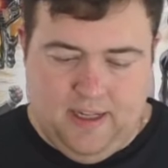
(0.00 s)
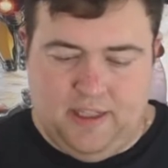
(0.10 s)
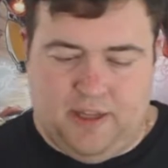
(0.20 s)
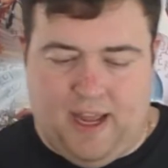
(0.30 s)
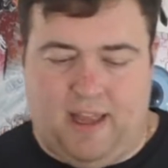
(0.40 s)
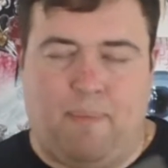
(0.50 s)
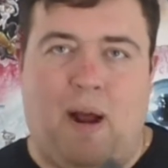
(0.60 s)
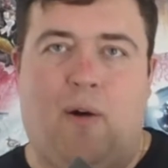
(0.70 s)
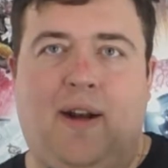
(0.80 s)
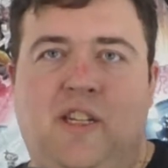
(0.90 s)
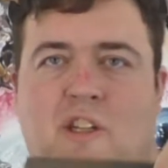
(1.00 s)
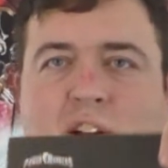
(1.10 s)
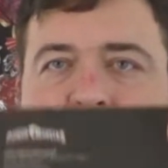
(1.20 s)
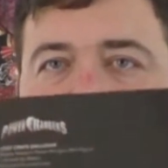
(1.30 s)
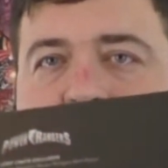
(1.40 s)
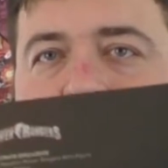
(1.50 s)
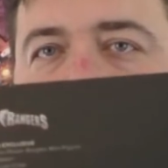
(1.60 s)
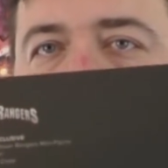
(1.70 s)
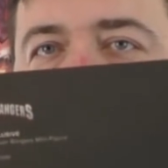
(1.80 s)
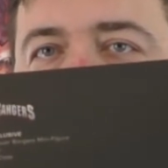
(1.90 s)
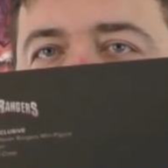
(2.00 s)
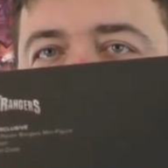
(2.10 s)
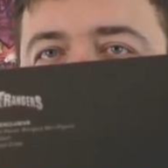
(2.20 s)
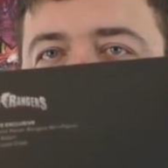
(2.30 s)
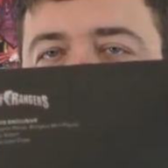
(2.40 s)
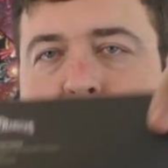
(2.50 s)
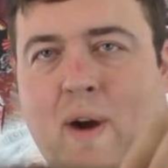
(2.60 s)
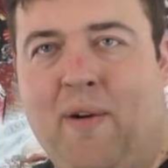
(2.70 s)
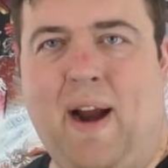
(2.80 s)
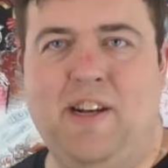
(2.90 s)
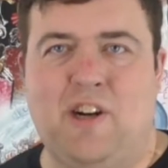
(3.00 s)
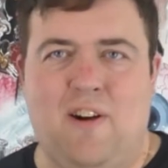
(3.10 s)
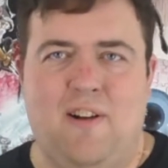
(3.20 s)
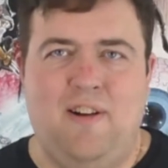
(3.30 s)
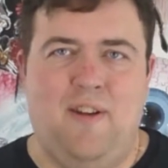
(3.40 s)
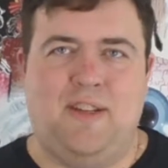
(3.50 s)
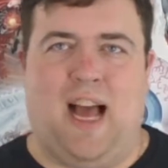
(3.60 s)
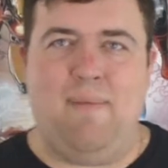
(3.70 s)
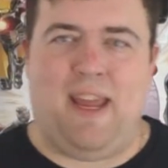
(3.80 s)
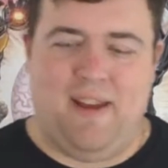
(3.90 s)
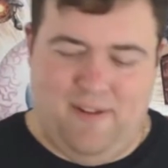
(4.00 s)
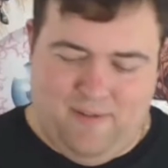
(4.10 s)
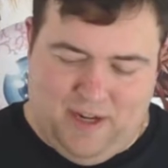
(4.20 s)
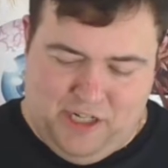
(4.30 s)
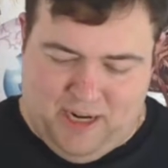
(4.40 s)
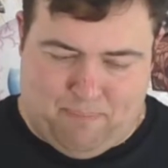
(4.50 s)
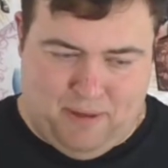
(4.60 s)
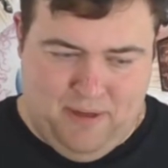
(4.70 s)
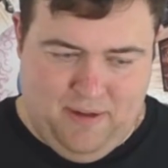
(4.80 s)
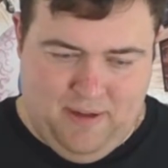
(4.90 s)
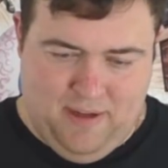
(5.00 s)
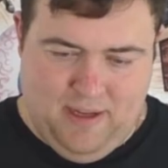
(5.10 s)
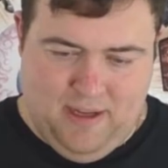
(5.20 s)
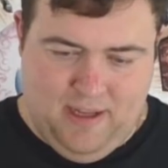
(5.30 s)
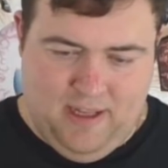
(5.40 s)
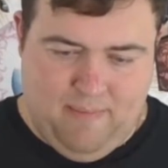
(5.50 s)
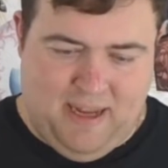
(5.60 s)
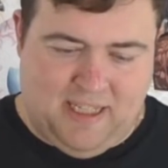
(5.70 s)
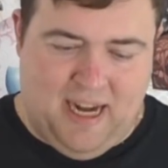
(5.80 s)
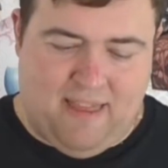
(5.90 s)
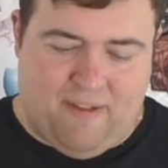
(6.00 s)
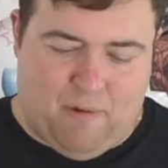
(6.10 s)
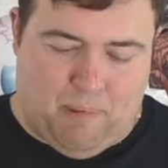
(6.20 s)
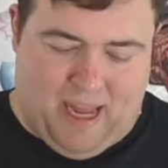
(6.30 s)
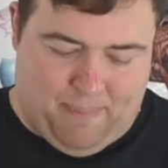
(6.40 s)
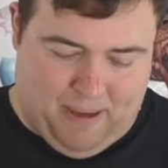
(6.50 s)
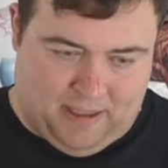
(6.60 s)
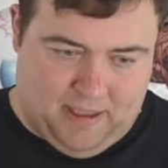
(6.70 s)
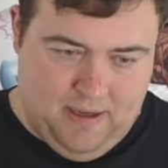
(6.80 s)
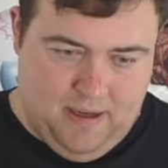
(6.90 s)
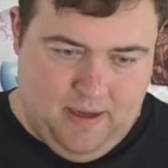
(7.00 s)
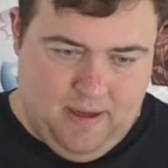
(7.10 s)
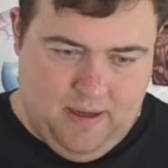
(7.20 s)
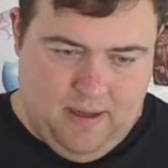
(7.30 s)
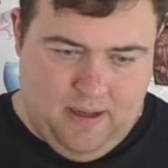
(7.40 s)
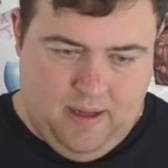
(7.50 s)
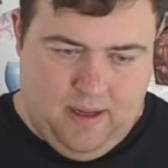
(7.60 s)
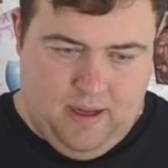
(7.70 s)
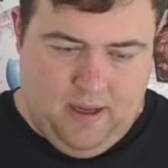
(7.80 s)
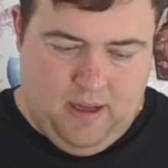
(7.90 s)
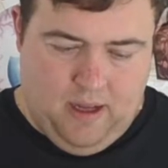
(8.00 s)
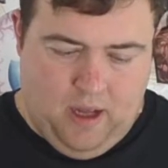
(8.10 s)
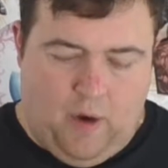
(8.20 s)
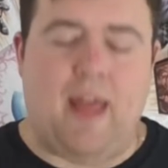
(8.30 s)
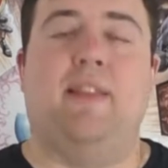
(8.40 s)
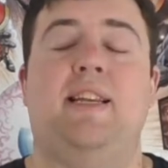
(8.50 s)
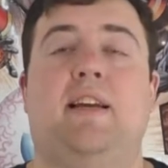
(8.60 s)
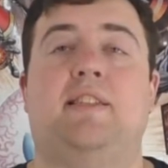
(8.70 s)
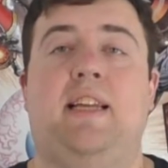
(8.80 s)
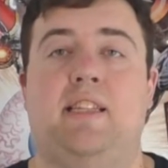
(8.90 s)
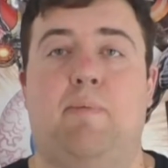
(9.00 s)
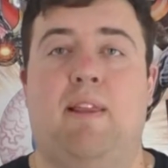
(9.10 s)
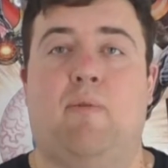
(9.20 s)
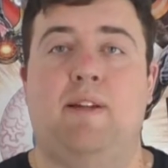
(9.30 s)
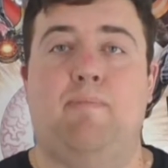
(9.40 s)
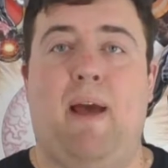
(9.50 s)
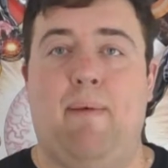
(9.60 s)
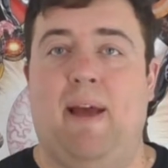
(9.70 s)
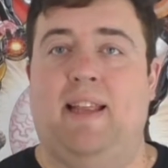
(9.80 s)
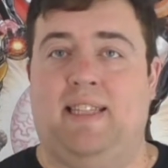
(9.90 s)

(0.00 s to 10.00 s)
So yeah, the Power Rangers all fit together. No Green Ranger? No Tommy? What a chip. Man's an 8th level black belt. Oh yeah, the DLC this month was Batman the